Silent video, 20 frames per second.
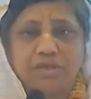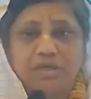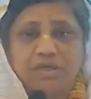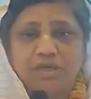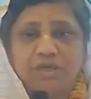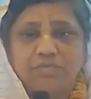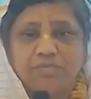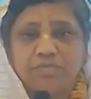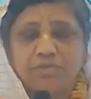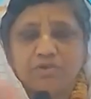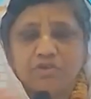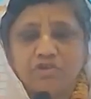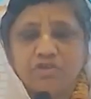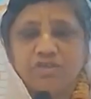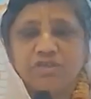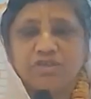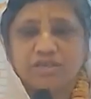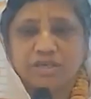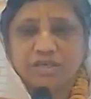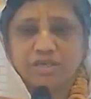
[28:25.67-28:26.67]
pushed
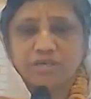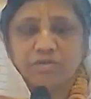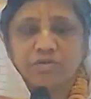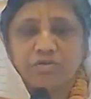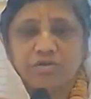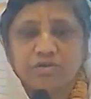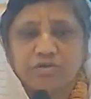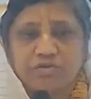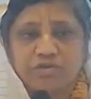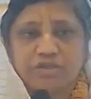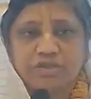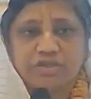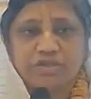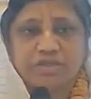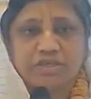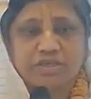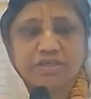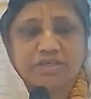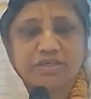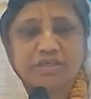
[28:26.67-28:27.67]
aside all of these
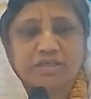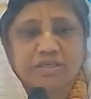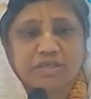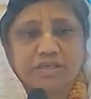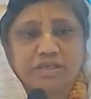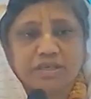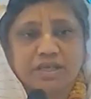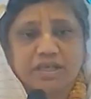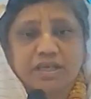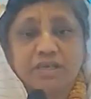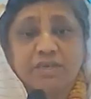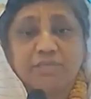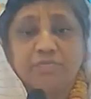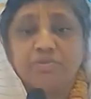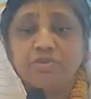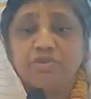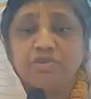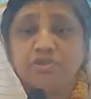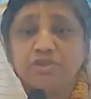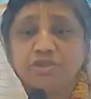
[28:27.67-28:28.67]
things. He
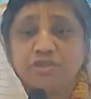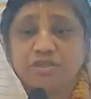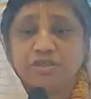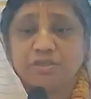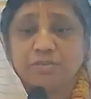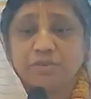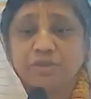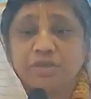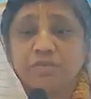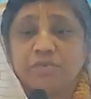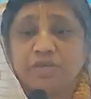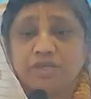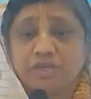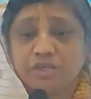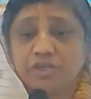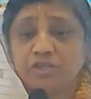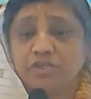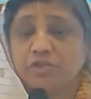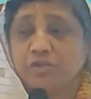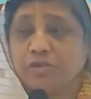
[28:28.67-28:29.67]
pushed this, when he went
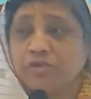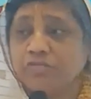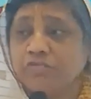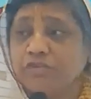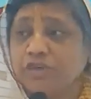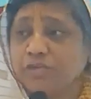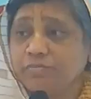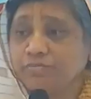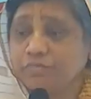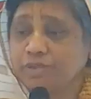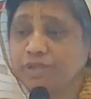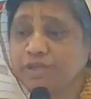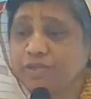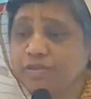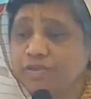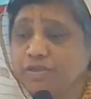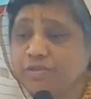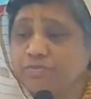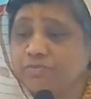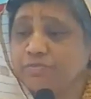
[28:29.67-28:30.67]
into the river, he
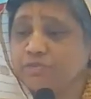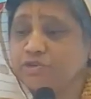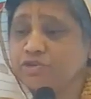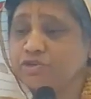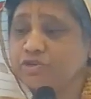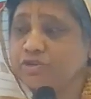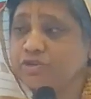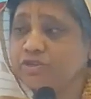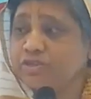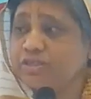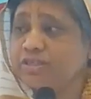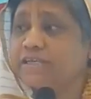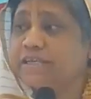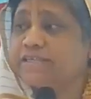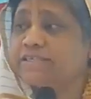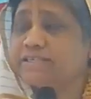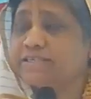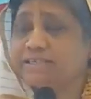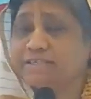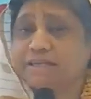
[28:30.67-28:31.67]
pushed the
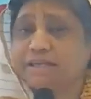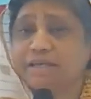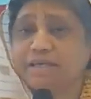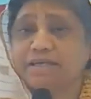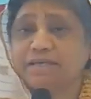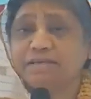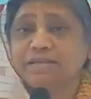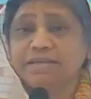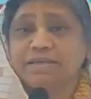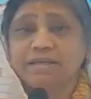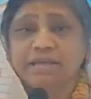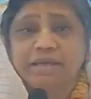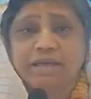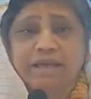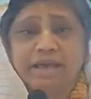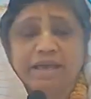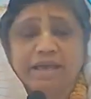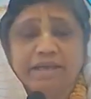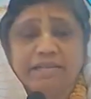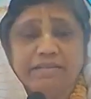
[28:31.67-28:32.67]
snakes aside,
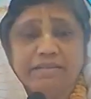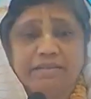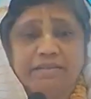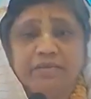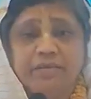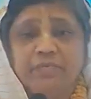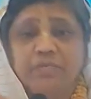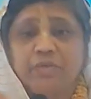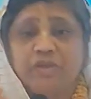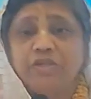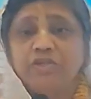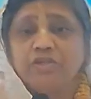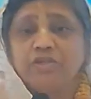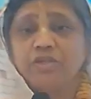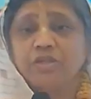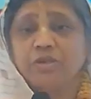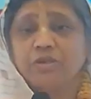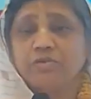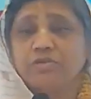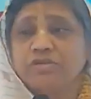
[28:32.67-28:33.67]
and then he went to the
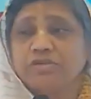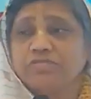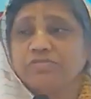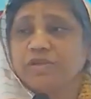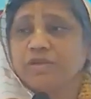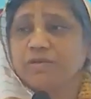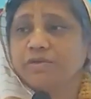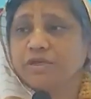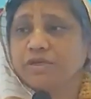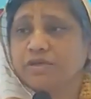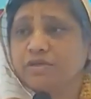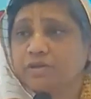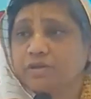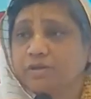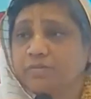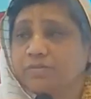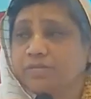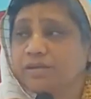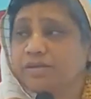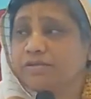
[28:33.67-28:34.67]
lotus flower. He
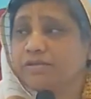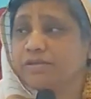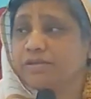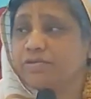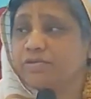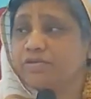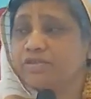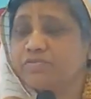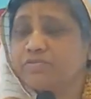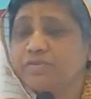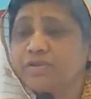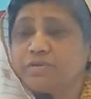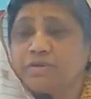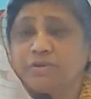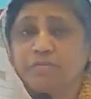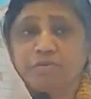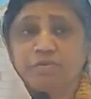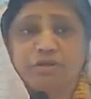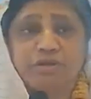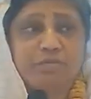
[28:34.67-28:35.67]
plucked the lotus flower and
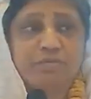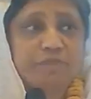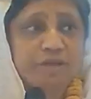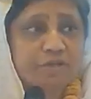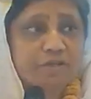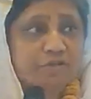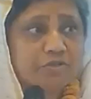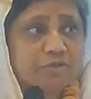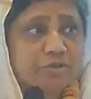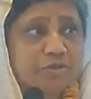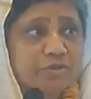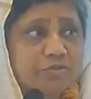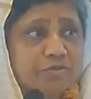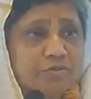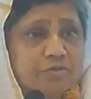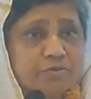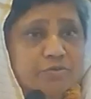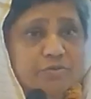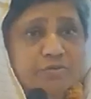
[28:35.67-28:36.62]
brought it back to his guru,